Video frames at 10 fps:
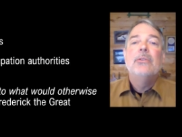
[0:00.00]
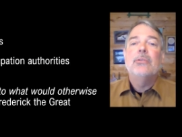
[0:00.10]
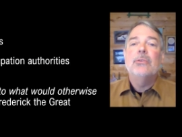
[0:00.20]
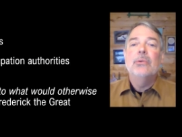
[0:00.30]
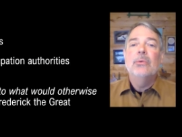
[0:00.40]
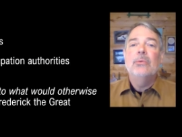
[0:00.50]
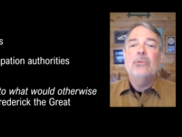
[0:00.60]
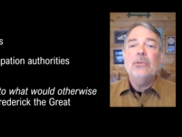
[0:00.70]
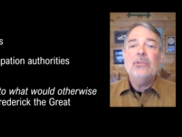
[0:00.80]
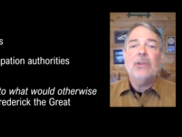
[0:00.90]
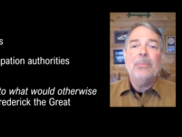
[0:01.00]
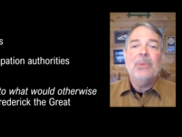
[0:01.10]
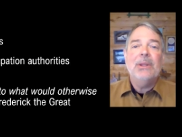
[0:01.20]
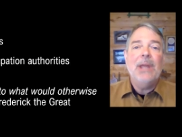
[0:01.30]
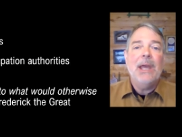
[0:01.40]
to do
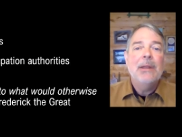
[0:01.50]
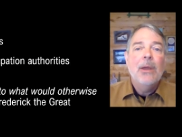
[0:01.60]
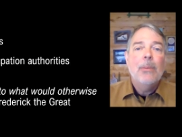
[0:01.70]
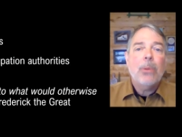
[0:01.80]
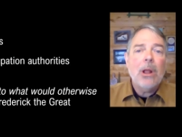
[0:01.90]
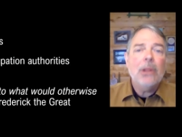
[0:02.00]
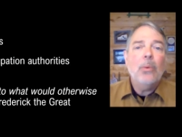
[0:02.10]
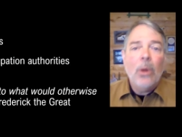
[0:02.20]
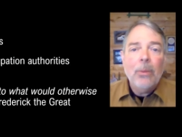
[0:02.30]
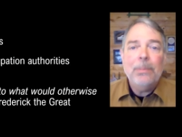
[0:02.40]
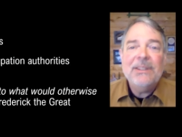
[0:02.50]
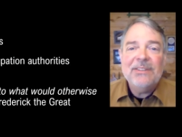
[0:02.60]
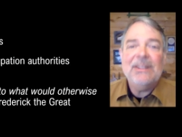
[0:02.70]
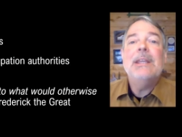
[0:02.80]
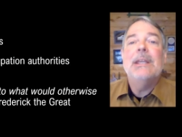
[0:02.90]
something that probably won't be
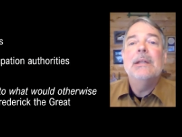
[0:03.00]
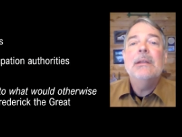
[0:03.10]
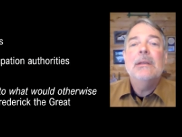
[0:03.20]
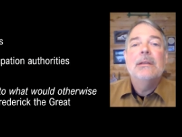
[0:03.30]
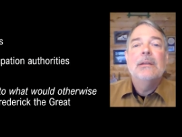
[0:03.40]
seen